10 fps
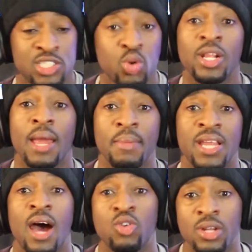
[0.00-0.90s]
Sony let me
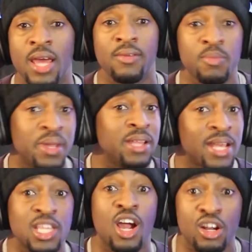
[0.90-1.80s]
down on that, being
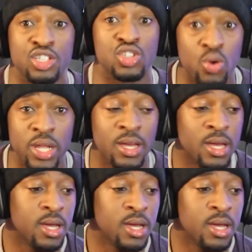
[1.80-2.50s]
that they are Sony.